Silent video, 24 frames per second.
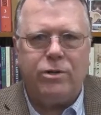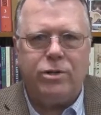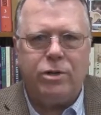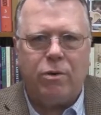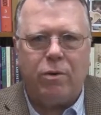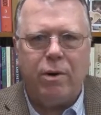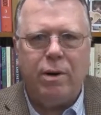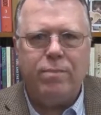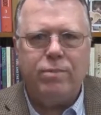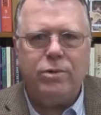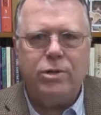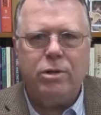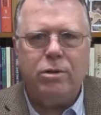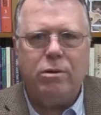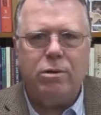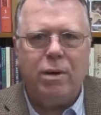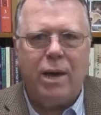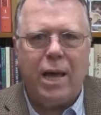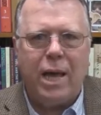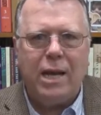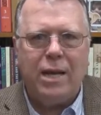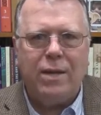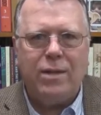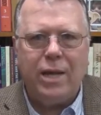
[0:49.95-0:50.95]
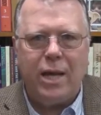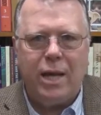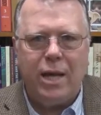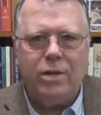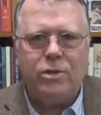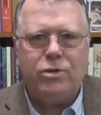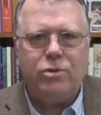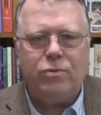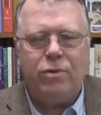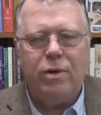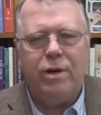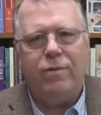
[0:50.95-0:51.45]
scripture and in the
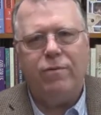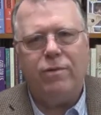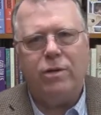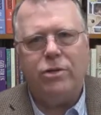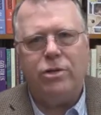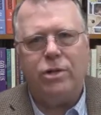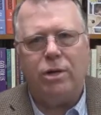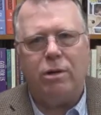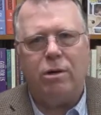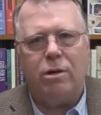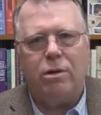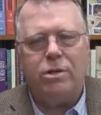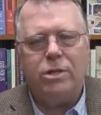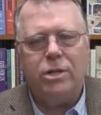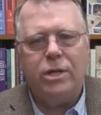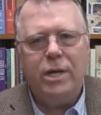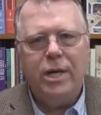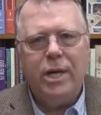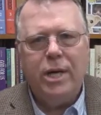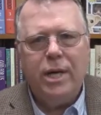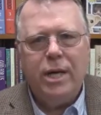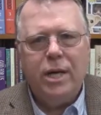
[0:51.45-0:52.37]
history of the church